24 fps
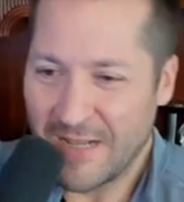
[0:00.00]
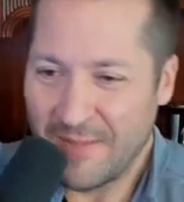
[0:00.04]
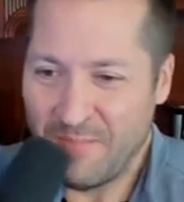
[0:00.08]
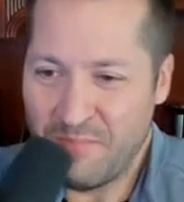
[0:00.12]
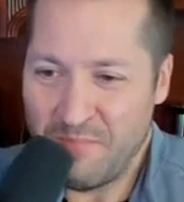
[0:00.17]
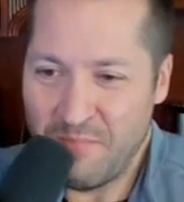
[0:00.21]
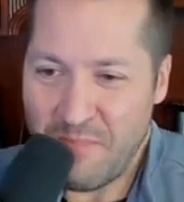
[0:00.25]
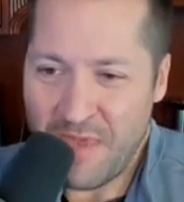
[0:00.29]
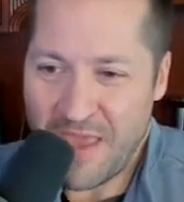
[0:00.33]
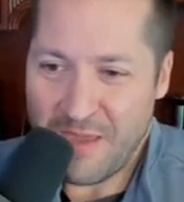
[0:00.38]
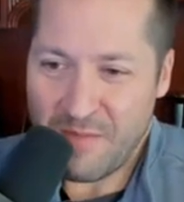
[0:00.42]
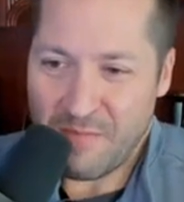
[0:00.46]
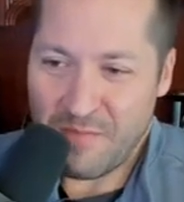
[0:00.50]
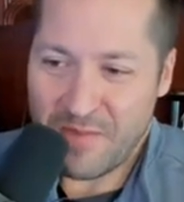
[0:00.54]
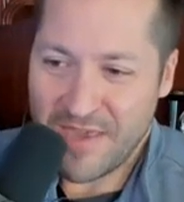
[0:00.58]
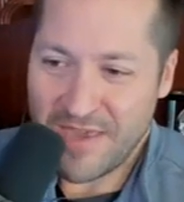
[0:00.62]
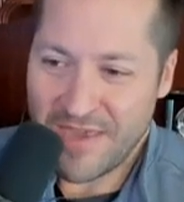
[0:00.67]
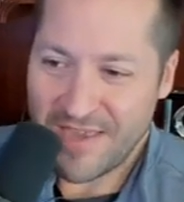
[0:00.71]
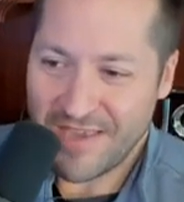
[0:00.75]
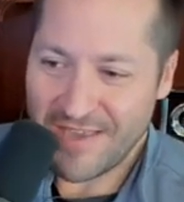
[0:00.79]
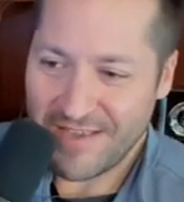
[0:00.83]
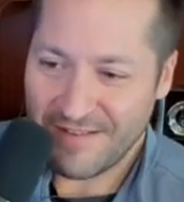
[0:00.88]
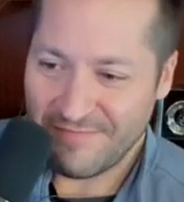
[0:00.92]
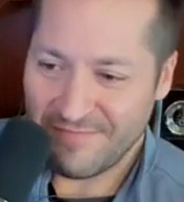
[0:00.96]

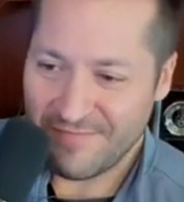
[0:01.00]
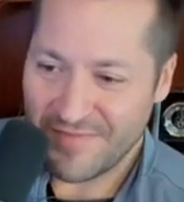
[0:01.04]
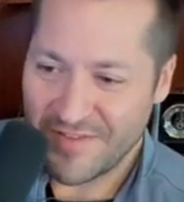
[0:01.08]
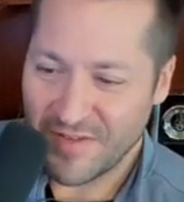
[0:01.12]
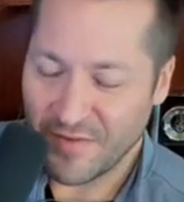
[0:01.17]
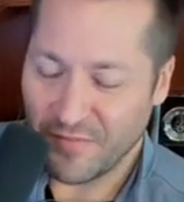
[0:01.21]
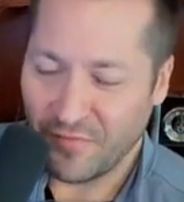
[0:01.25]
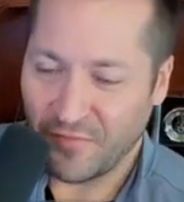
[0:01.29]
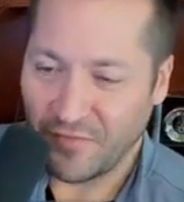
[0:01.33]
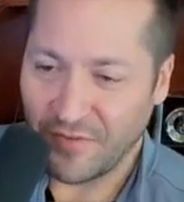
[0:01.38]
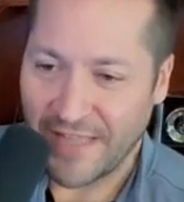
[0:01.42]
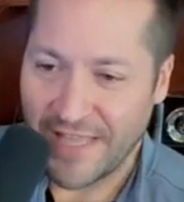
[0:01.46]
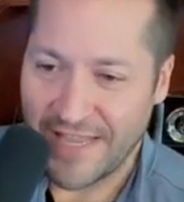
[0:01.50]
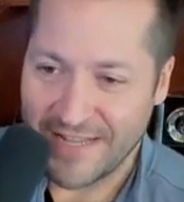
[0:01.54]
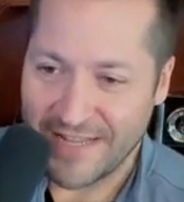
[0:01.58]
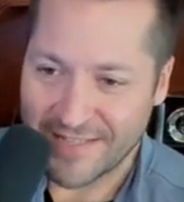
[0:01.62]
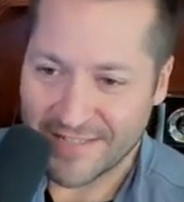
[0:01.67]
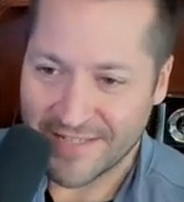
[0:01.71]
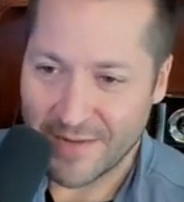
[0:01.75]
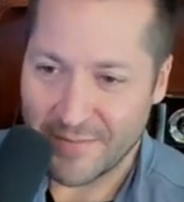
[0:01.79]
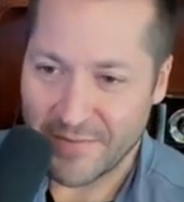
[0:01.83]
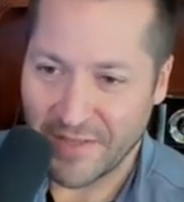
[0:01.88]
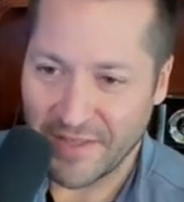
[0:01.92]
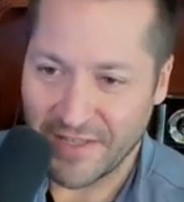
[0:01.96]
maybe deflate
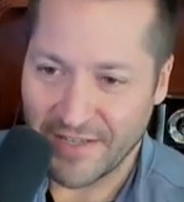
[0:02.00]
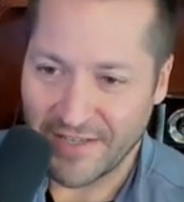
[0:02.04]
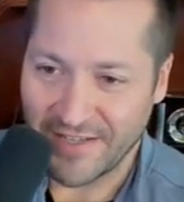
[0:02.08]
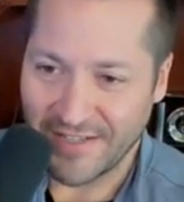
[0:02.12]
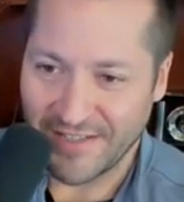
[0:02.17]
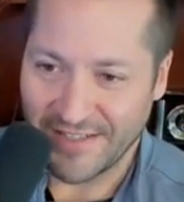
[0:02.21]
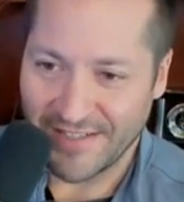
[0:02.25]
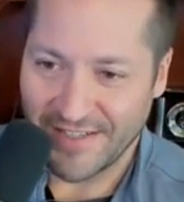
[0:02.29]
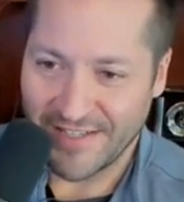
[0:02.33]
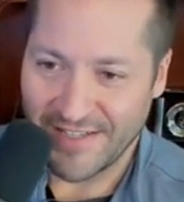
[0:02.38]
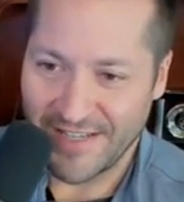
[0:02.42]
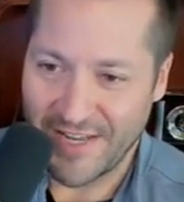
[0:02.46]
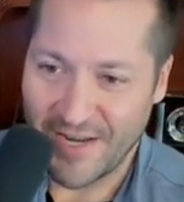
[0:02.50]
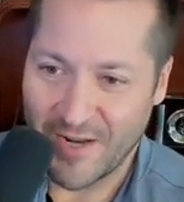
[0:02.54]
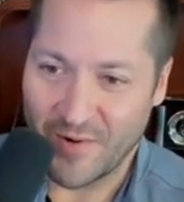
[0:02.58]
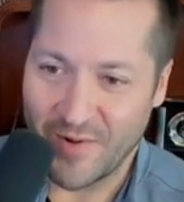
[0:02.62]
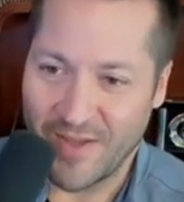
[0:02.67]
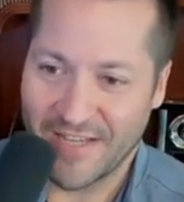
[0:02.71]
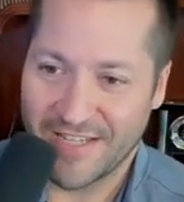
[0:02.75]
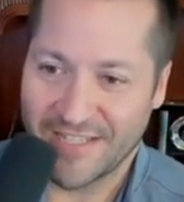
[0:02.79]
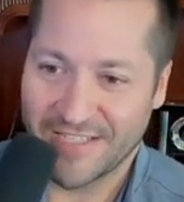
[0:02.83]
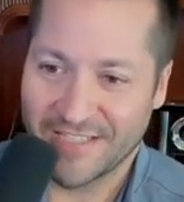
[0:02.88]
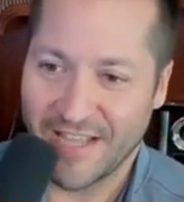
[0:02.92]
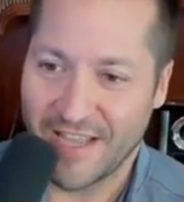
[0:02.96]
some of the,
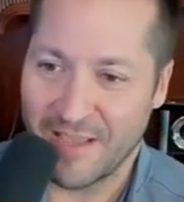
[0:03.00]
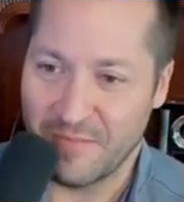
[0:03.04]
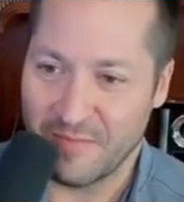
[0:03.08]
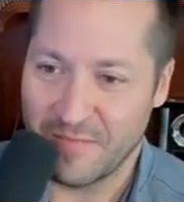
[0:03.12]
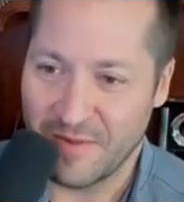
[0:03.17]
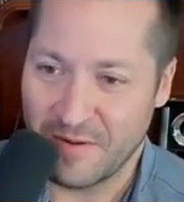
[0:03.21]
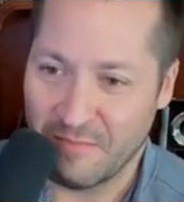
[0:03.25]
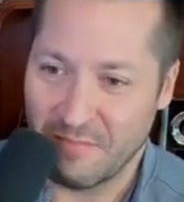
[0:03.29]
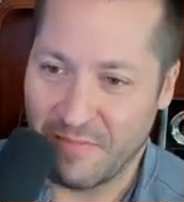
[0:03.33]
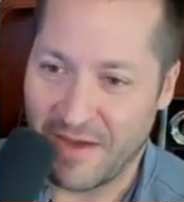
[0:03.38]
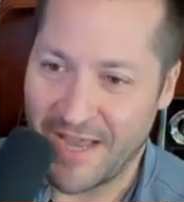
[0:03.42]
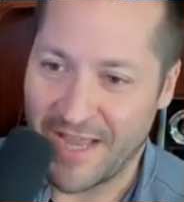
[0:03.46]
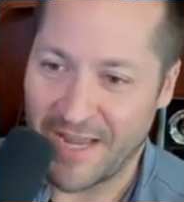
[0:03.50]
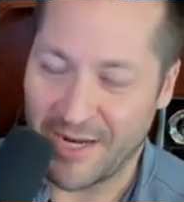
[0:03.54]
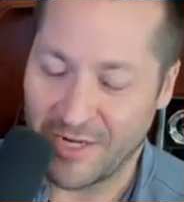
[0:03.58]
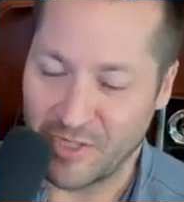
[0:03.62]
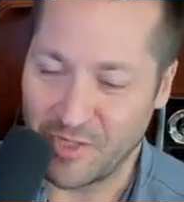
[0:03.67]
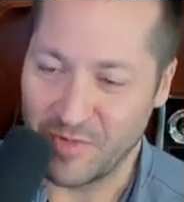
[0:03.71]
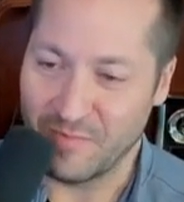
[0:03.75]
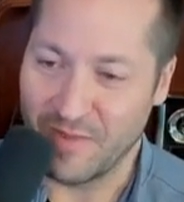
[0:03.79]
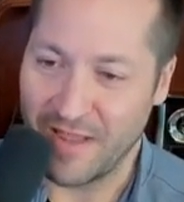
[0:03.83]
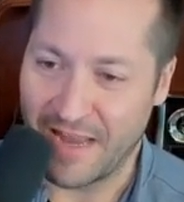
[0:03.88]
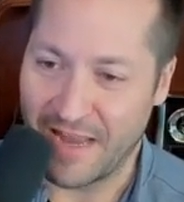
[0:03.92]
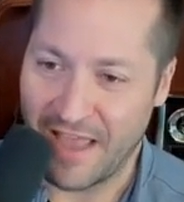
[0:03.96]
excitement bias
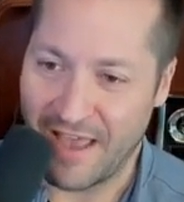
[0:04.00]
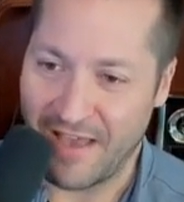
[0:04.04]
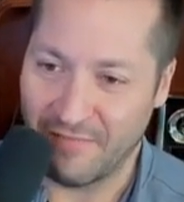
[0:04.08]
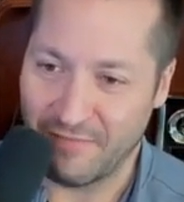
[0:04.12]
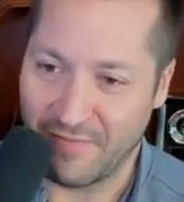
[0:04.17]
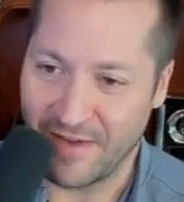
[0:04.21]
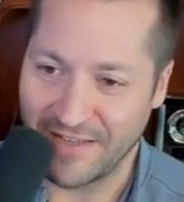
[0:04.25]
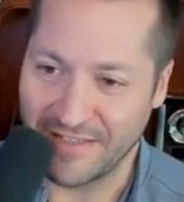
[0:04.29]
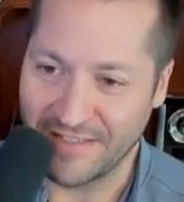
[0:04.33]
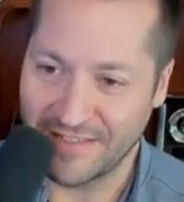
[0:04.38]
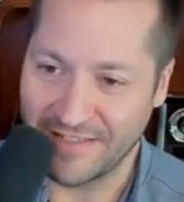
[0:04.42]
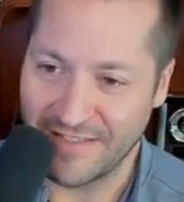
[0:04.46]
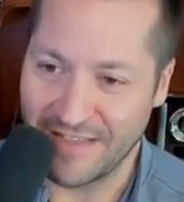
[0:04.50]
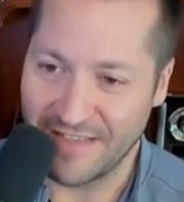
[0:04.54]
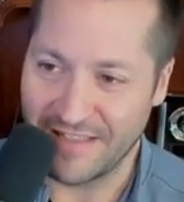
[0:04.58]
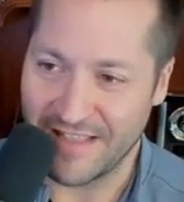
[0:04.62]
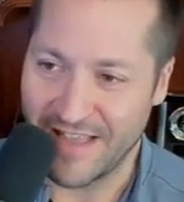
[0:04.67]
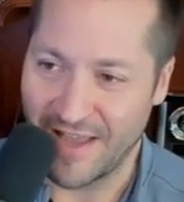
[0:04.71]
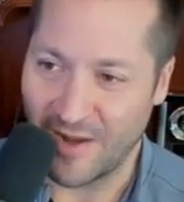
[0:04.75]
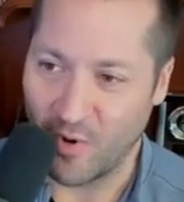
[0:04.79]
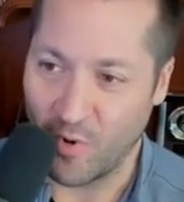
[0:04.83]
you might have by seeing that.